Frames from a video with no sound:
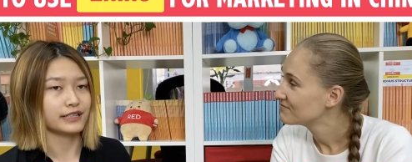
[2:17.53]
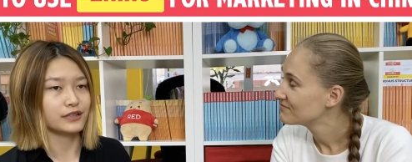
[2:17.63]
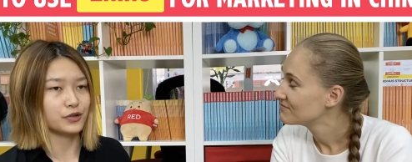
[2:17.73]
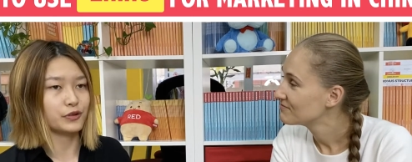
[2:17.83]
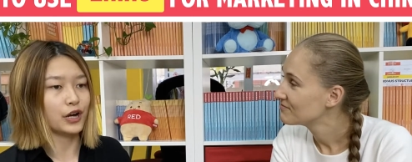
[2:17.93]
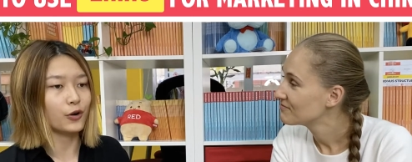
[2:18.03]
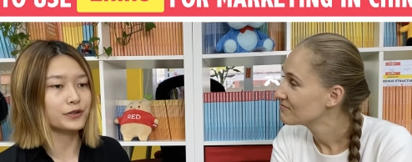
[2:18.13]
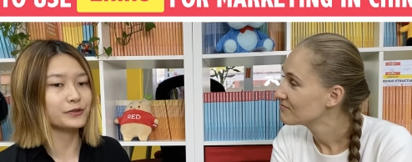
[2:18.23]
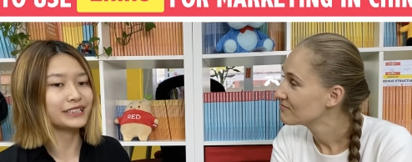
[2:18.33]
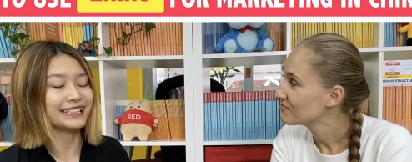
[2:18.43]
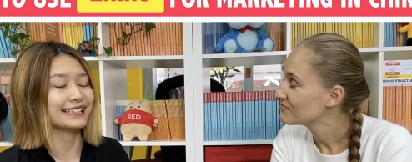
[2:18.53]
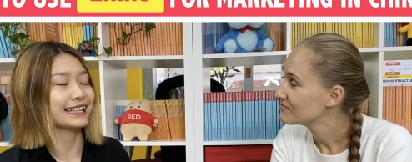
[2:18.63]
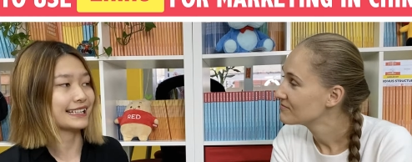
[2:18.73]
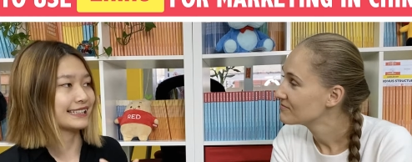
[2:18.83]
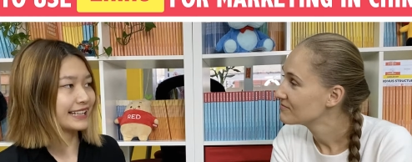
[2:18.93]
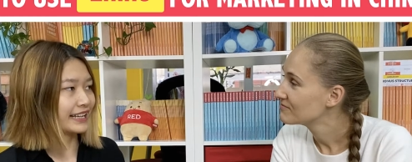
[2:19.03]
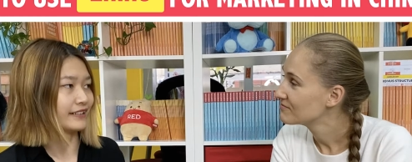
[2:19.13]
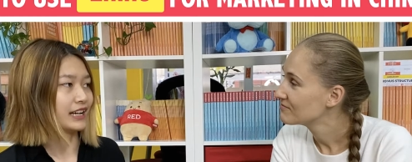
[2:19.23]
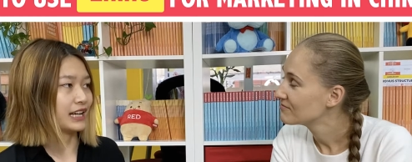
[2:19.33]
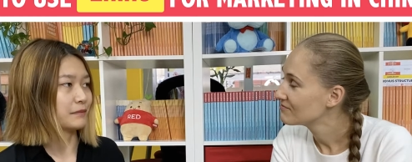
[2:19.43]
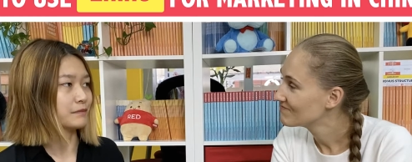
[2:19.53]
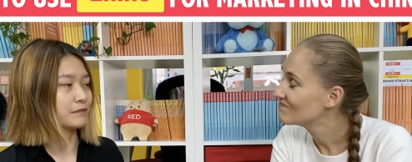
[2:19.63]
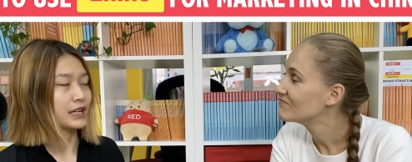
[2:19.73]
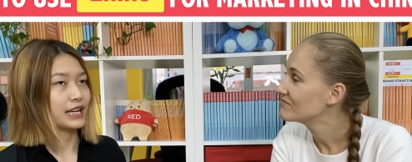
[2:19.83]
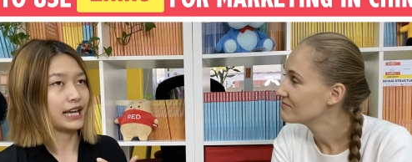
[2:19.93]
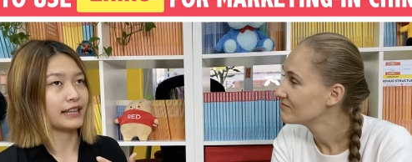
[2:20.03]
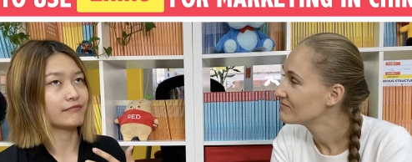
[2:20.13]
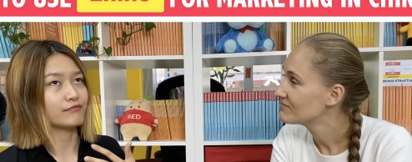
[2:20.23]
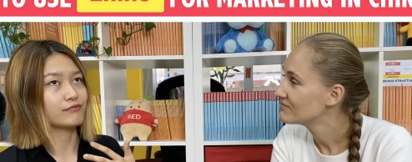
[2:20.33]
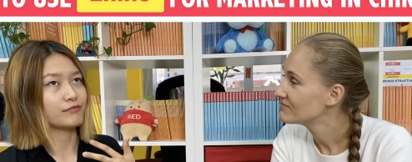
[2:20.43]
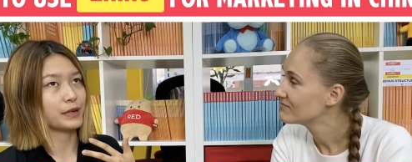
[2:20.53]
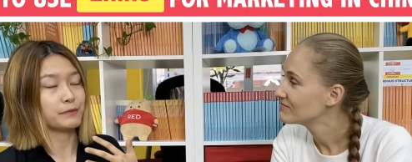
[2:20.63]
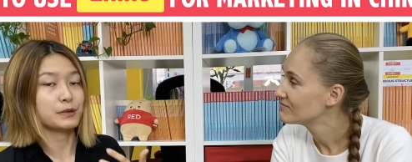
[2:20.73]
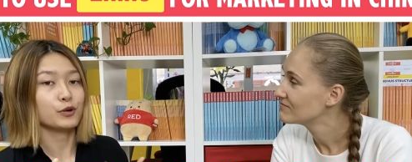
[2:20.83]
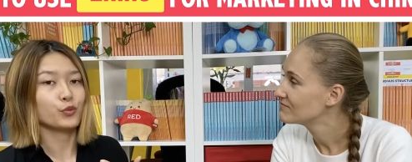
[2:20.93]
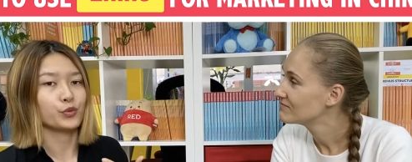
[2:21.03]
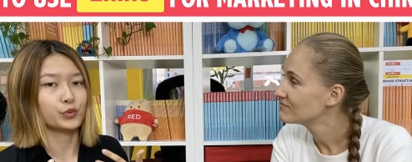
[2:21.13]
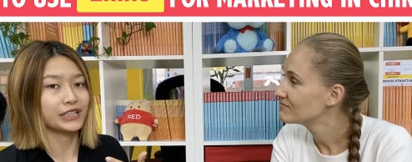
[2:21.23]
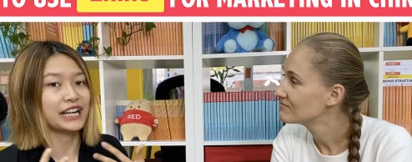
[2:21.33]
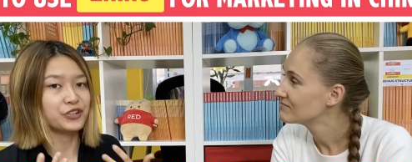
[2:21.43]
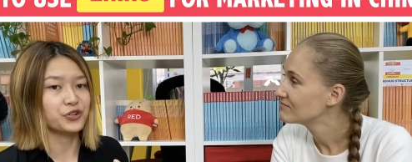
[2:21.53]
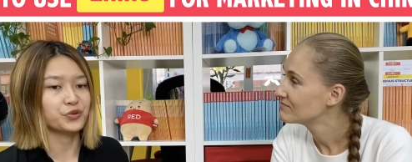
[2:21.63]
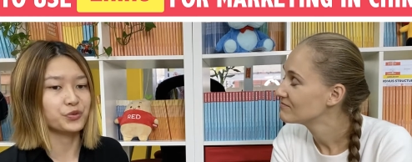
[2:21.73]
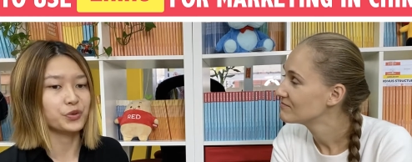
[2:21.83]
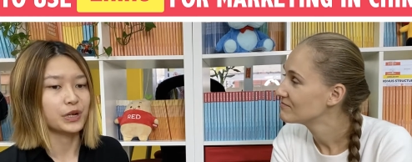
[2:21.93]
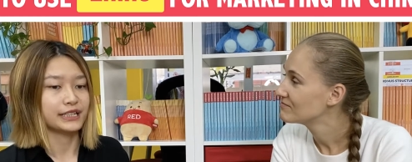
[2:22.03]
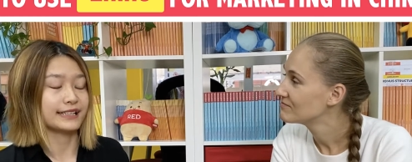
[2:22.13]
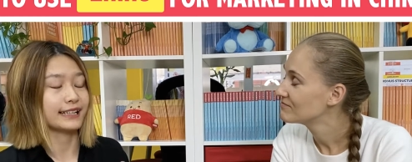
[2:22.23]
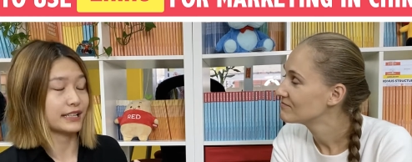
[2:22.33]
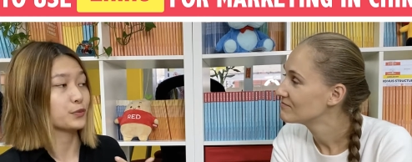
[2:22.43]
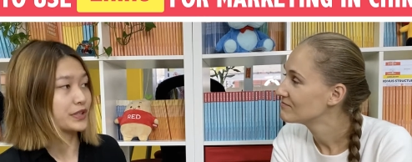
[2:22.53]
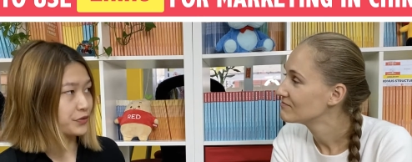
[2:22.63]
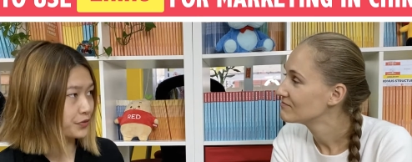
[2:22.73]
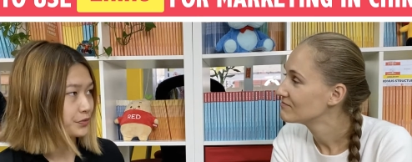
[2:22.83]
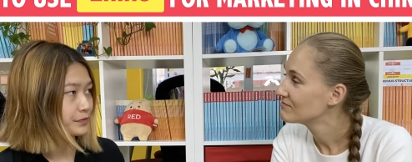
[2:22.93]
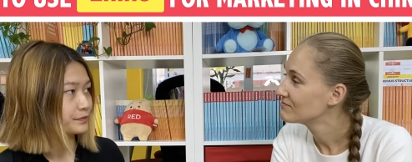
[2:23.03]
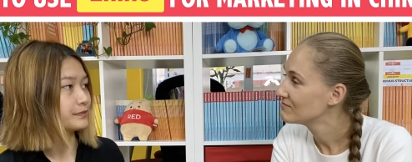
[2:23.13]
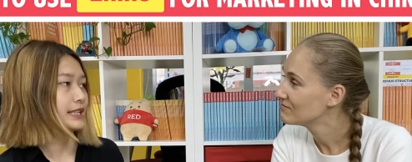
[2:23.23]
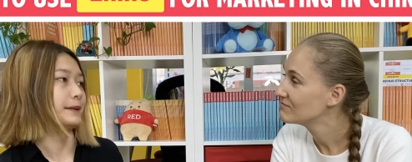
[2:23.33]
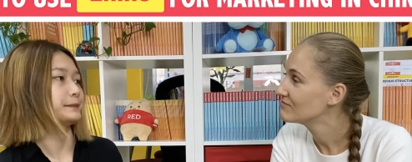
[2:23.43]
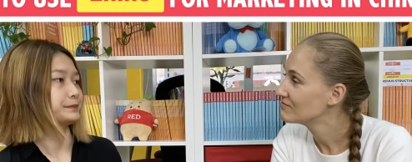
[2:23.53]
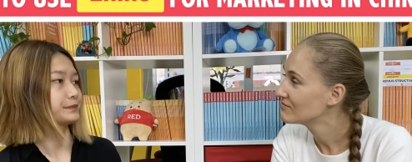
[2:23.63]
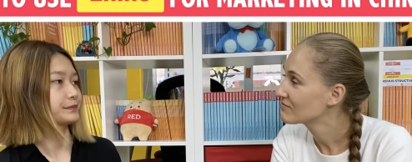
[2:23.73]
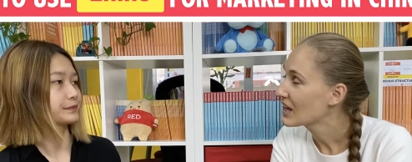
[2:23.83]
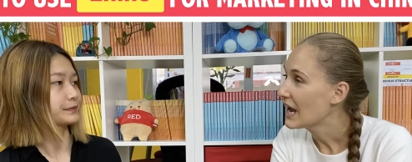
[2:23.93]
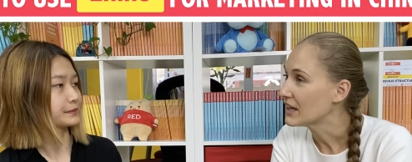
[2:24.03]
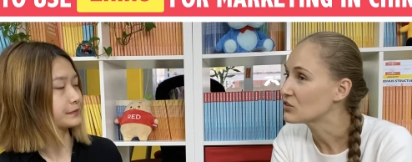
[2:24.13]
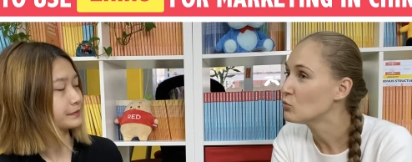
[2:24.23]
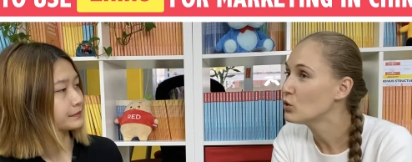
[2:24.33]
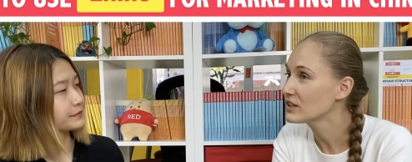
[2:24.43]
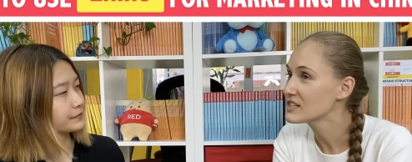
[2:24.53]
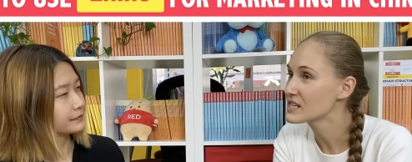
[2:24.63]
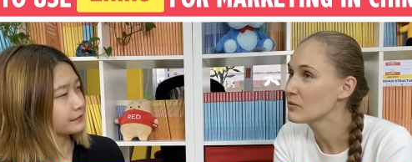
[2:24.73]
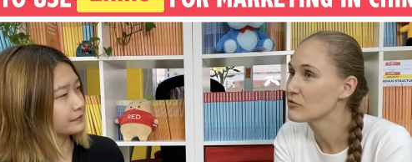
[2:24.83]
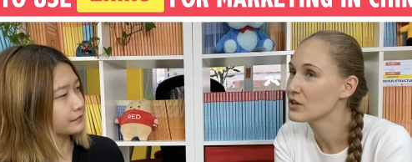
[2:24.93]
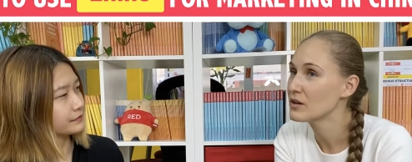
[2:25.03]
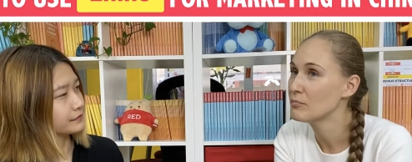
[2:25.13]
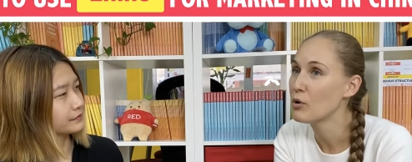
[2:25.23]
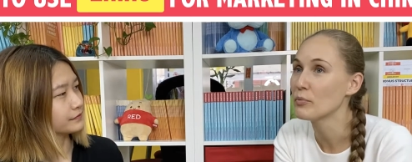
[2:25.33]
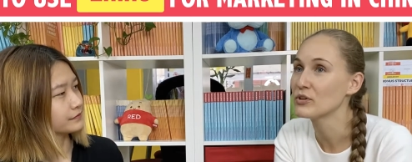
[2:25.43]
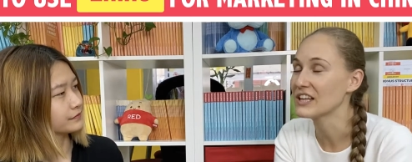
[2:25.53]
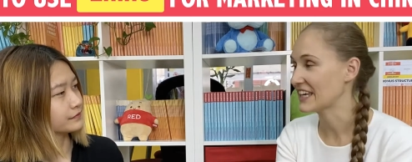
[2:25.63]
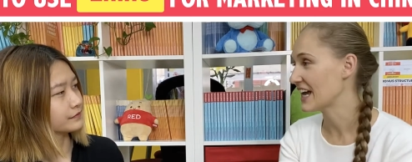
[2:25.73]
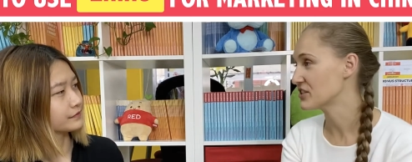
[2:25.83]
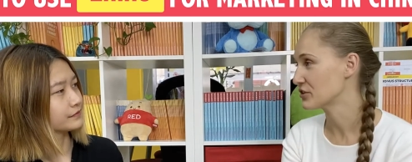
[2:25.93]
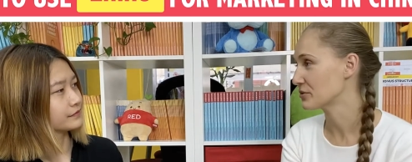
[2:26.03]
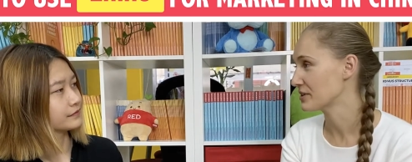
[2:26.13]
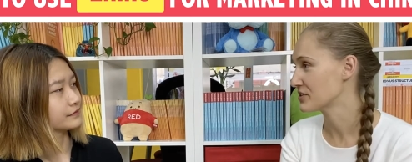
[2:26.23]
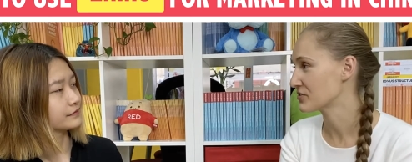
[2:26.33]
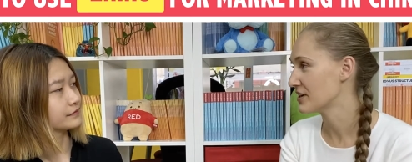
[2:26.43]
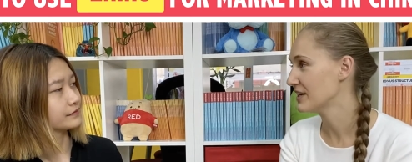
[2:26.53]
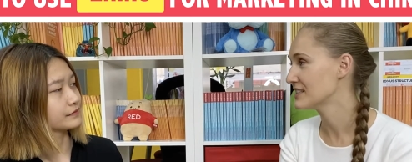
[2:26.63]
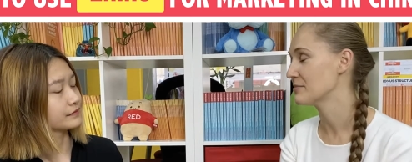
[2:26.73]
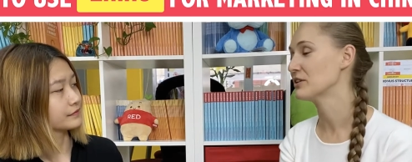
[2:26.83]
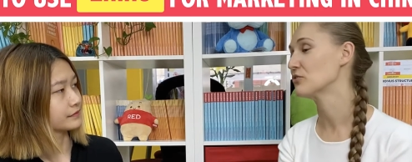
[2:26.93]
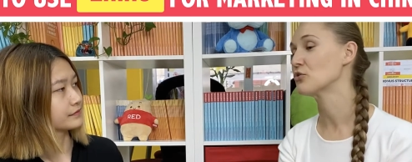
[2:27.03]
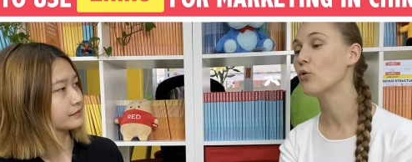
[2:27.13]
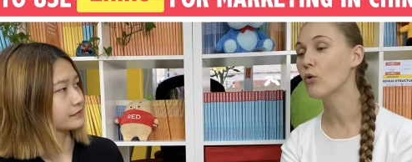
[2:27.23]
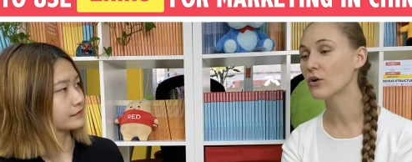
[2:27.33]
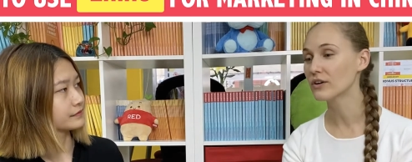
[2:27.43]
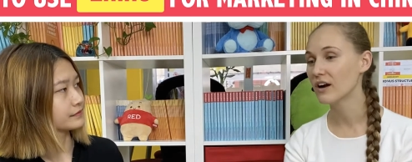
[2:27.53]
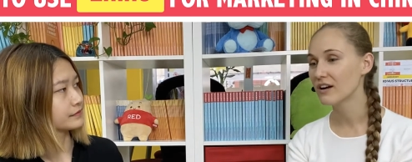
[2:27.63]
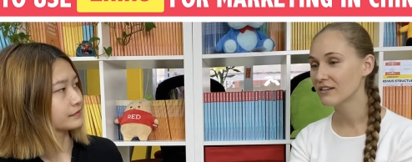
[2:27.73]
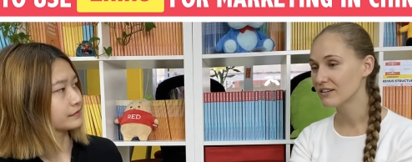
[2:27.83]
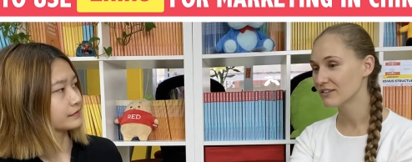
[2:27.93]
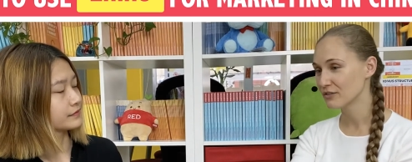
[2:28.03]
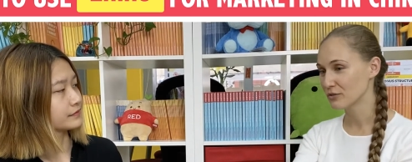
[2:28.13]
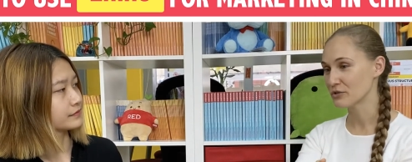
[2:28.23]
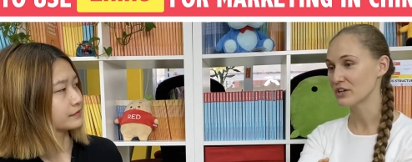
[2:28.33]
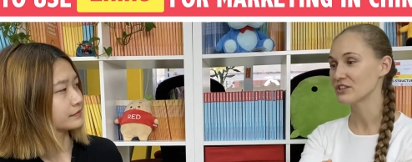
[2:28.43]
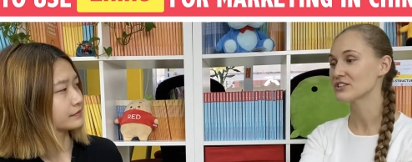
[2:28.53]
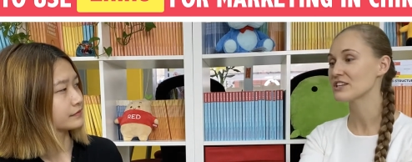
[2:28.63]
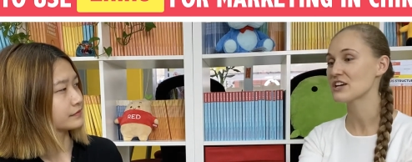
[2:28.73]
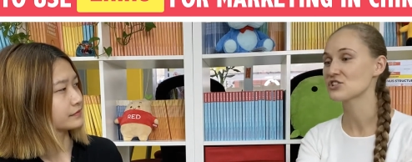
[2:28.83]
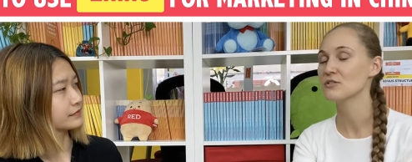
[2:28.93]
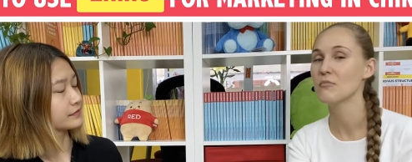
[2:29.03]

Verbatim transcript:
Speaker 1: etc. You can also discuss there, and mm. and and people would, would like to discuss with you.
Speaker 2: Mm. And what are some of the popular categories, right? I mean, on Quora, uh, on the international